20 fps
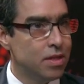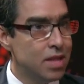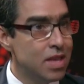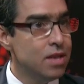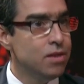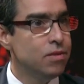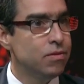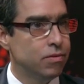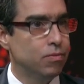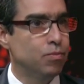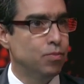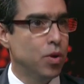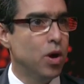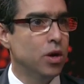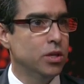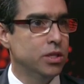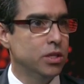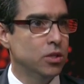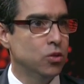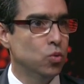this
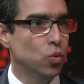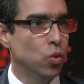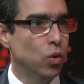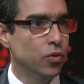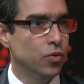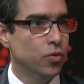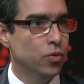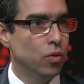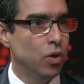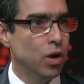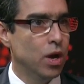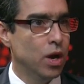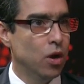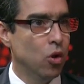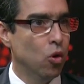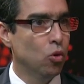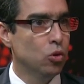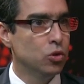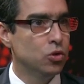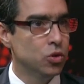project was
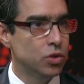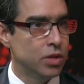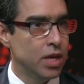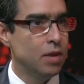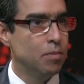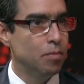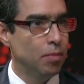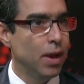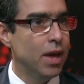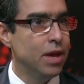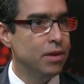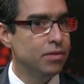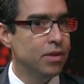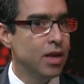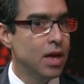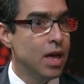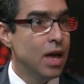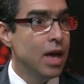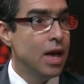going to take place.